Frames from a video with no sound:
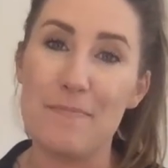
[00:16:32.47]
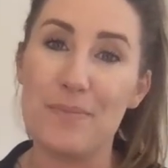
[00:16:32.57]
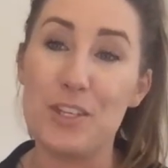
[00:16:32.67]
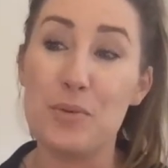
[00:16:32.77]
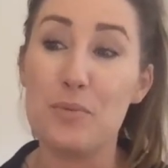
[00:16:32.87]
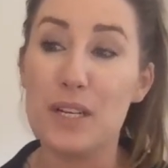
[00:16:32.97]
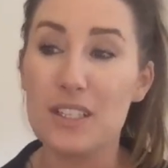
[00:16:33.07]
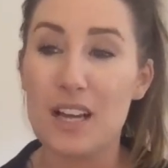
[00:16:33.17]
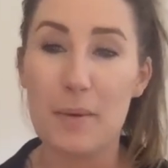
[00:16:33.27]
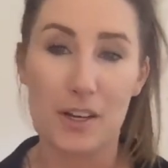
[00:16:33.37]
You
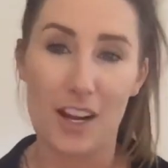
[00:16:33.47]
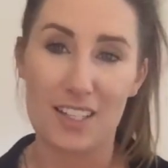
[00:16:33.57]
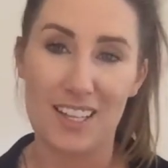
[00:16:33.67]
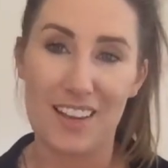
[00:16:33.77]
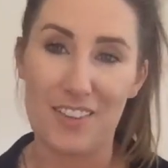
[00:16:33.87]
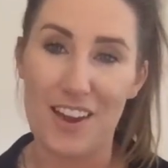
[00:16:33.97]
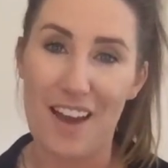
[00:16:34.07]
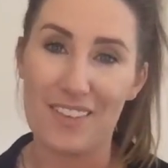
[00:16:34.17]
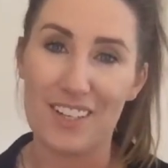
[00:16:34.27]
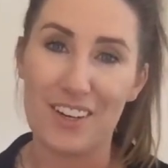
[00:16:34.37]
will come across it if you
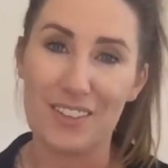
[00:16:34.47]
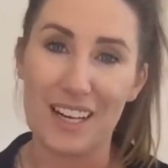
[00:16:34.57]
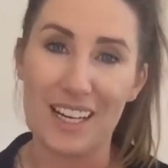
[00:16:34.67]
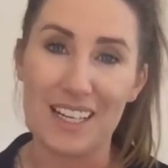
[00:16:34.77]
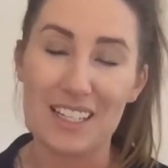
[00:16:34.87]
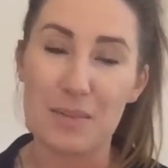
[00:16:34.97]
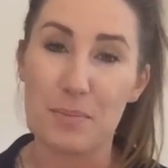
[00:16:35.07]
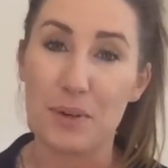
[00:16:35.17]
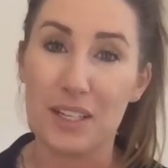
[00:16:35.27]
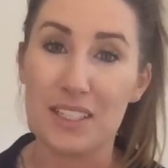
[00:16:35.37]
haven't already, and it's
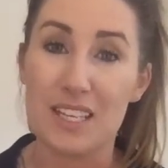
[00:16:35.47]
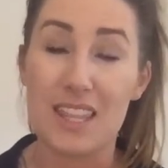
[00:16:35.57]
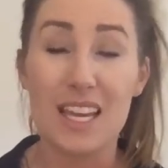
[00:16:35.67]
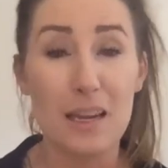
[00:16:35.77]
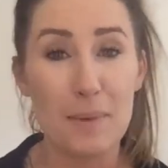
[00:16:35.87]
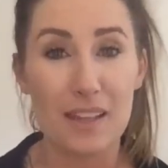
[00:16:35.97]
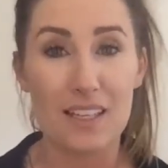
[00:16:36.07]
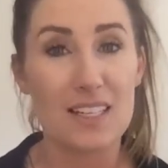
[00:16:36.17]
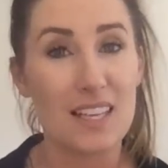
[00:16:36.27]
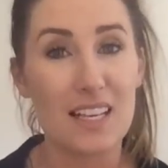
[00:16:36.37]
important to think about
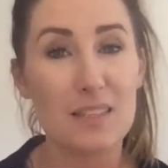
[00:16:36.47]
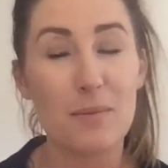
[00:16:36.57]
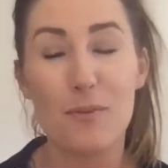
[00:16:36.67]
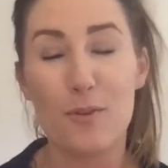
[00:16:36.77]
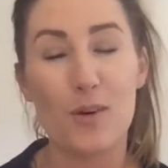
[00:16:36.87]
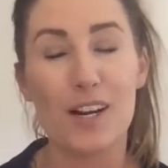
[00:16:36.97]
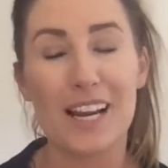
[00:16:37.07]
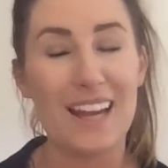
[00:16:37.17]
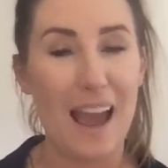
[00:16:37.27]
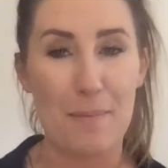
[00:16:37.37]
these things before
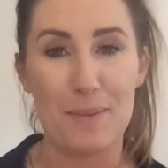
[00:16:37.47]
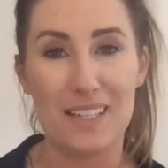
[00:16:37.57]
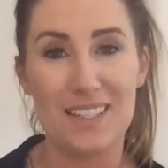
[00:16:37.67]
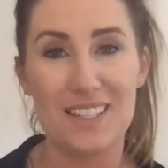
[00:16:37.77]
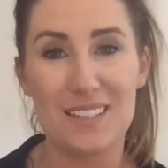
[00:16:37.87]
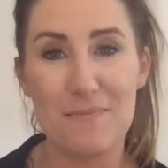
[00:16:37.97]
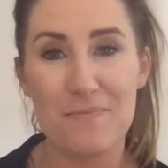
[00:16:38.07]
it happens.